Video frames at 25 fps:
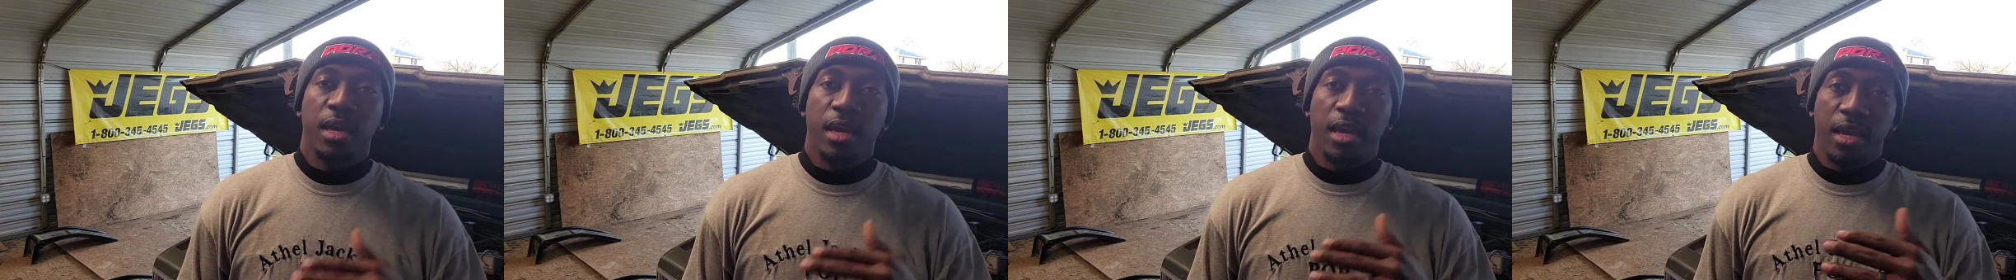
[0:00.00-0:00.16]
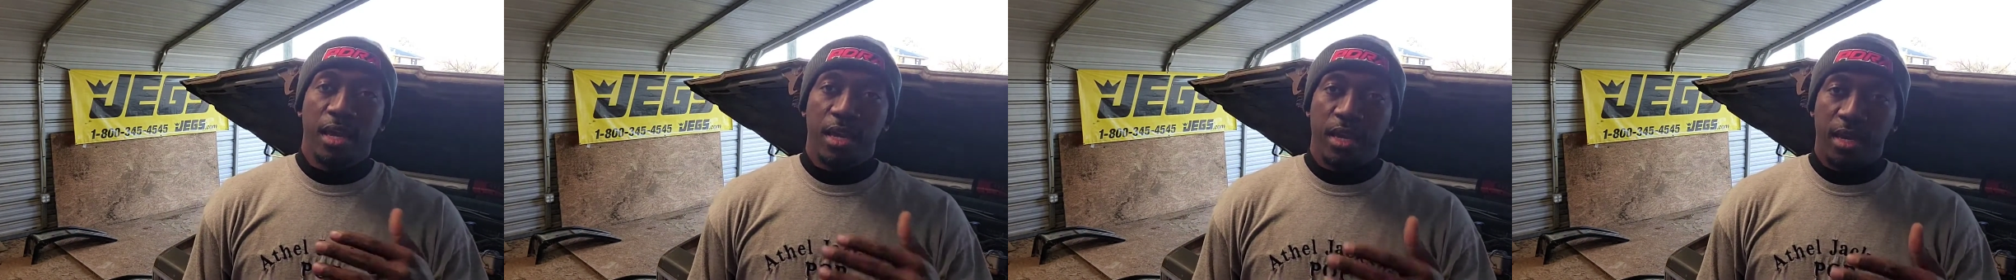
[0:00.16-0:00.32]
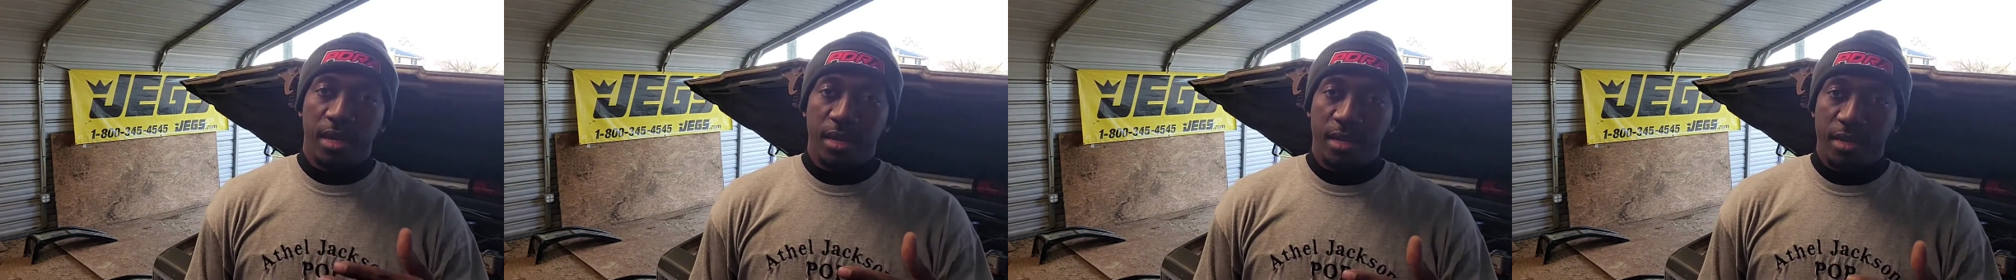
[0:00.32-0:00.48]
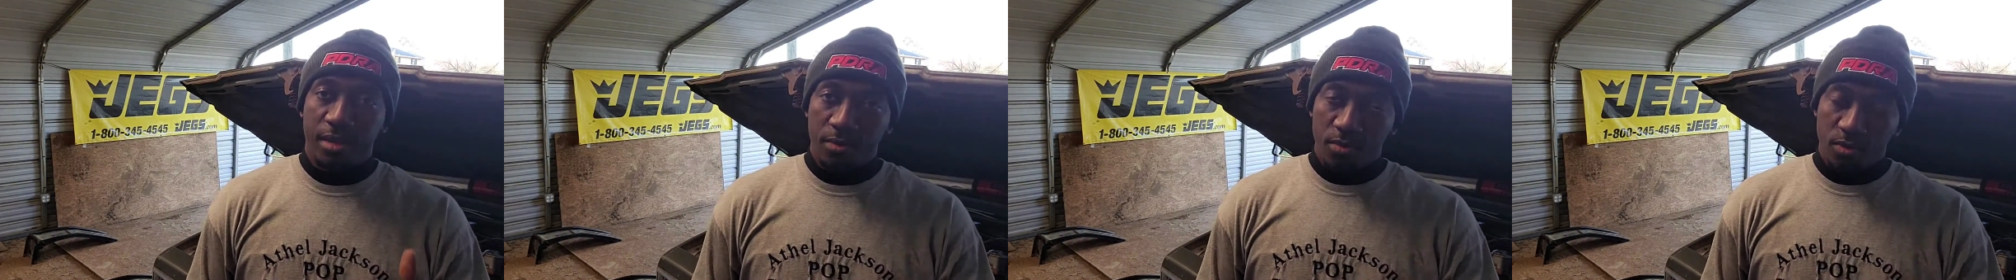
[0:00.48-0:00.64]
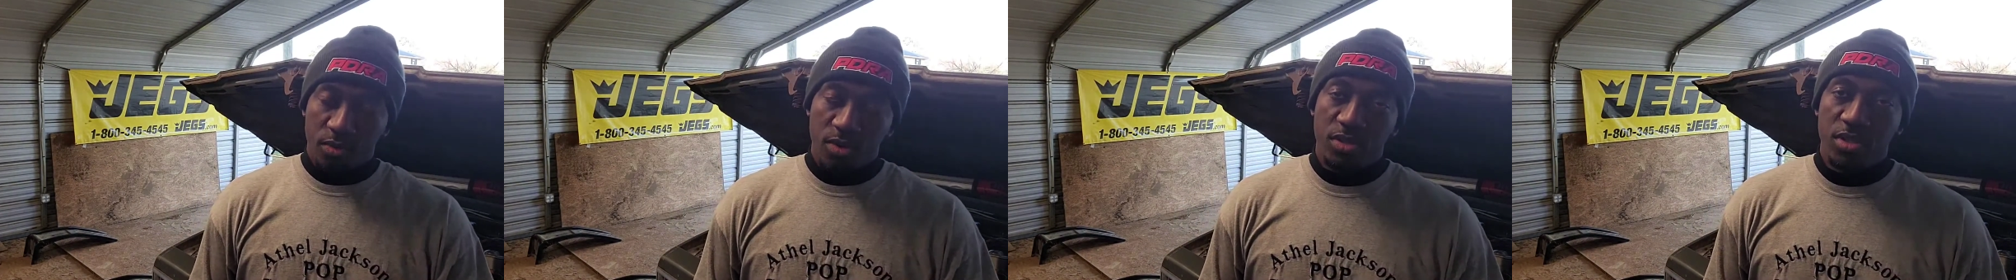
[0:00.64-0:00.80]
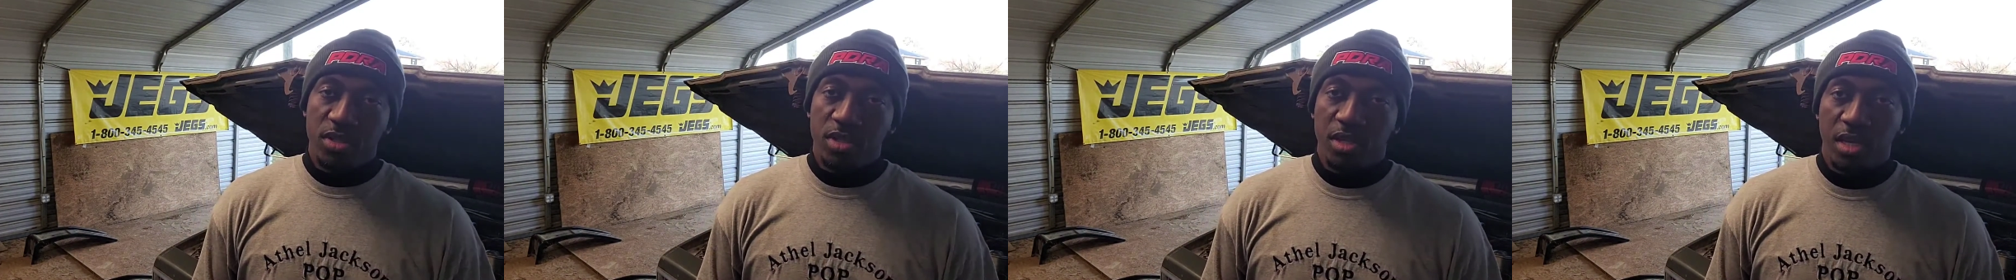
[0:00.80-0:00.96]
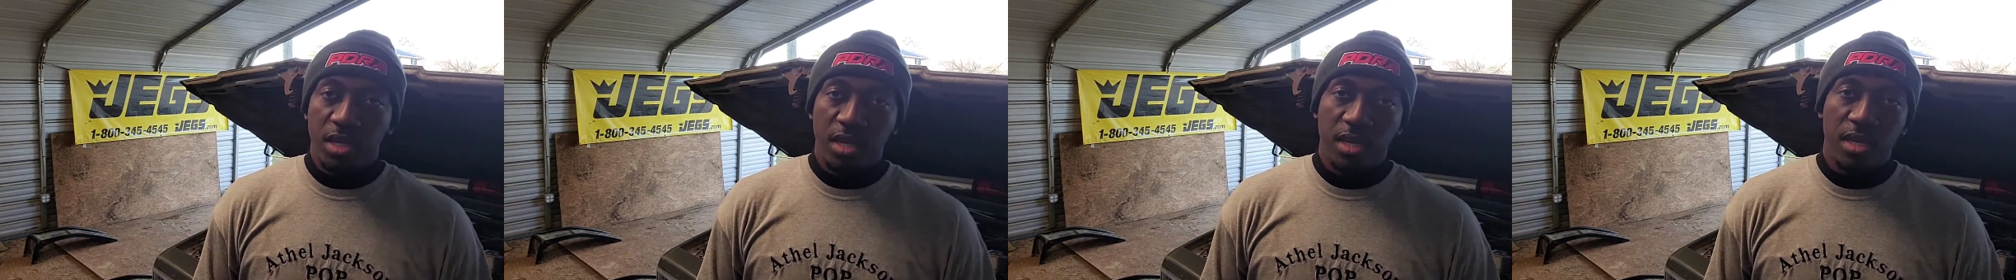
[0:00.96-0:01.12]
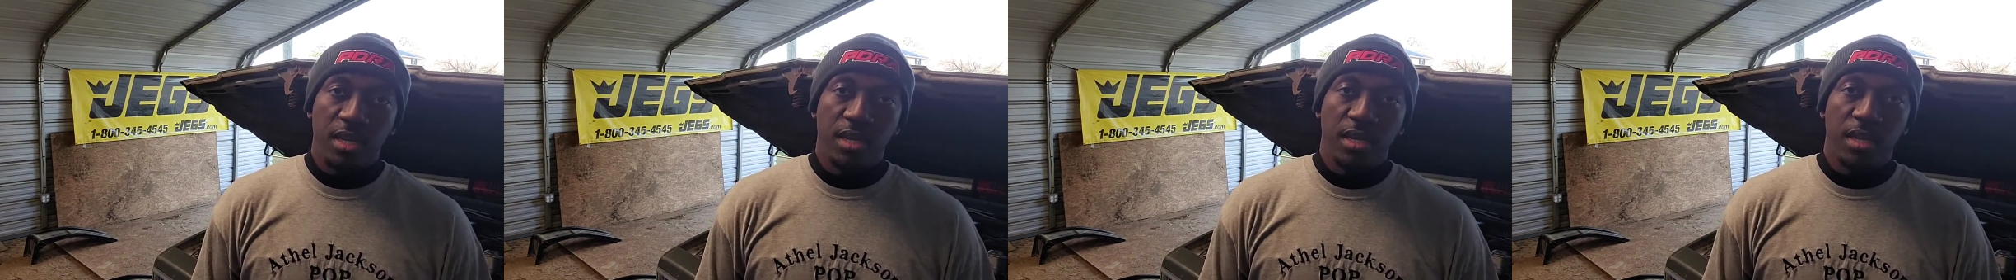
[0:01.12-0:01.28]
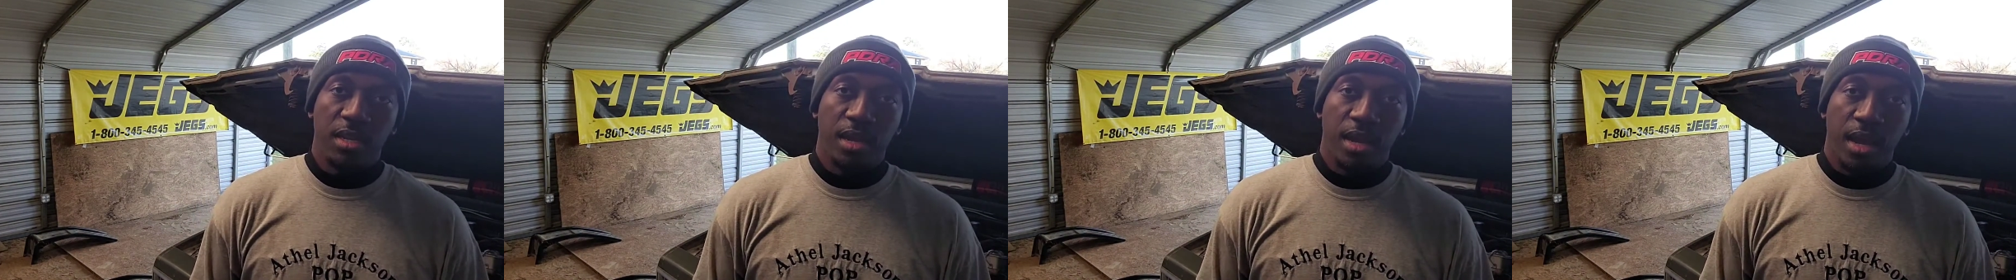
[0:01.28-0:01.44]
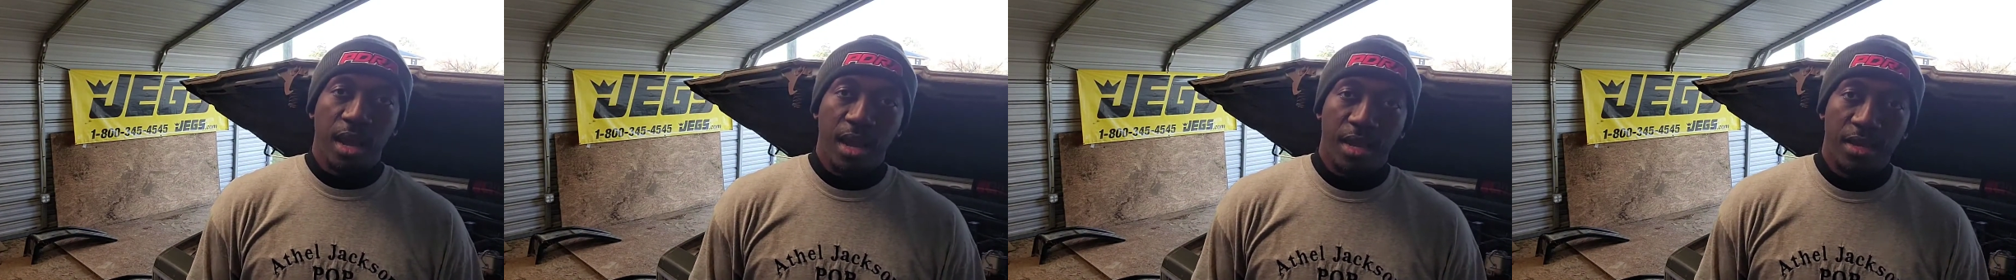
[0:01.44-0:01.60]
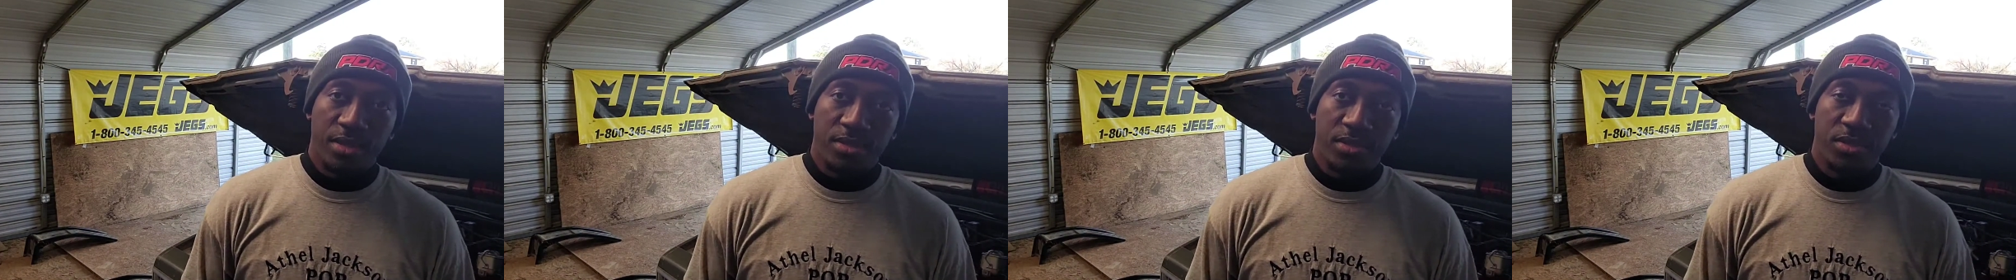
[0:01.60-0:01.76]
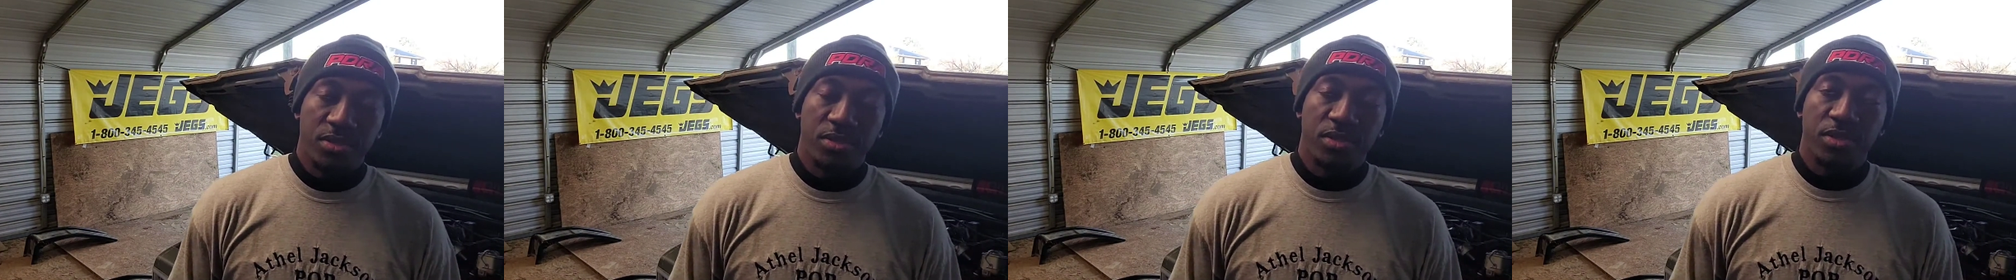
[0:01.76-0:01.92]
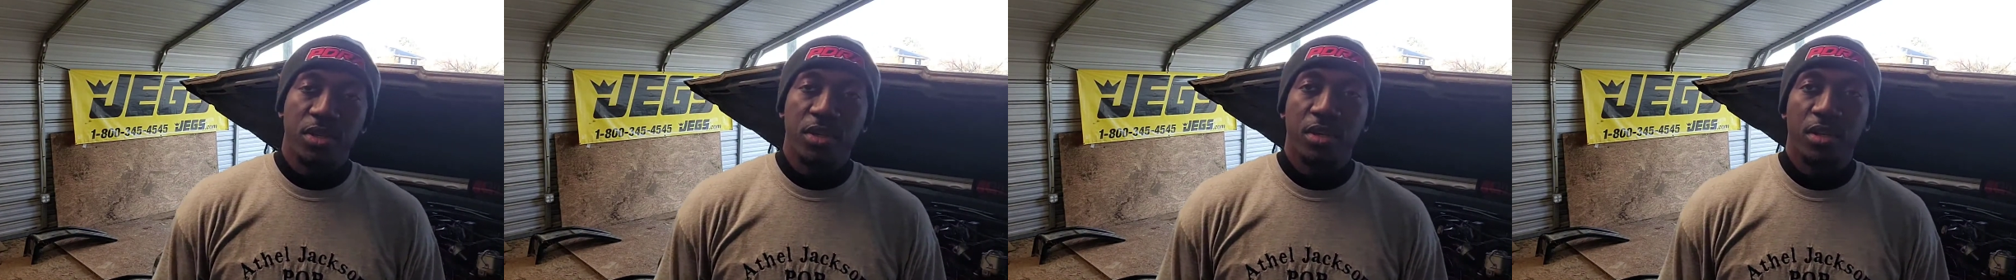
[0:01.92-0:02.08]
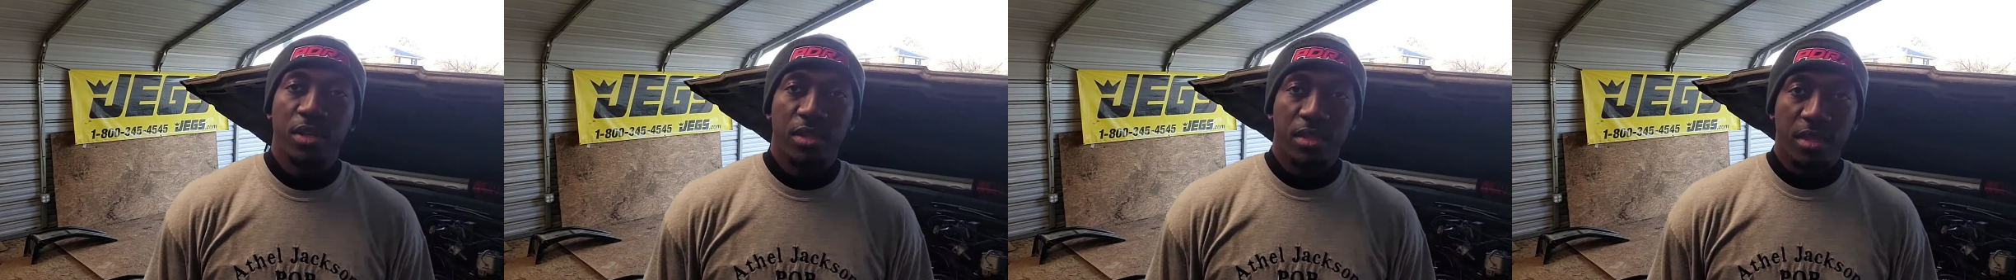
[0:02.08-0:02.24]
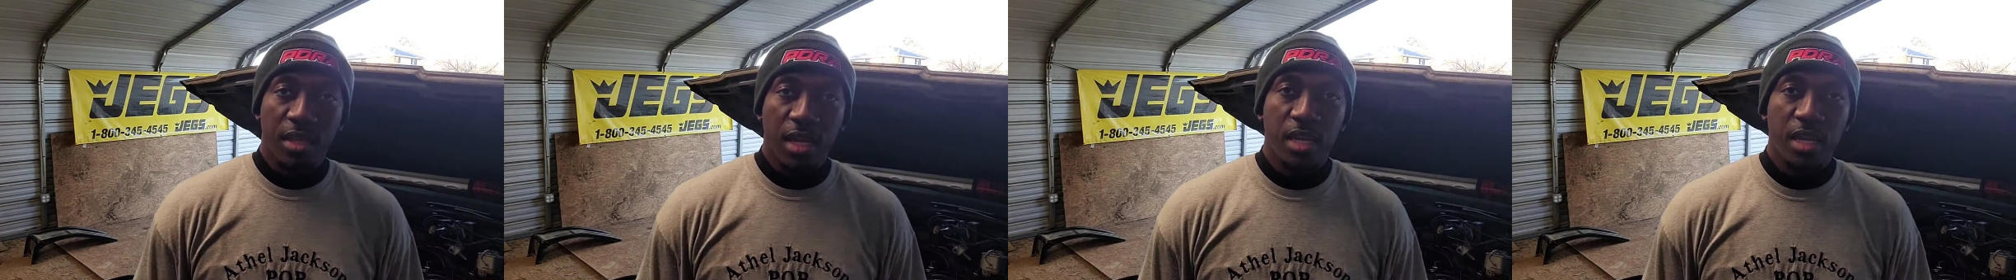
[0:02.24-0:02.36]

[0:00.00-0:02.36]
And once again, I sincerely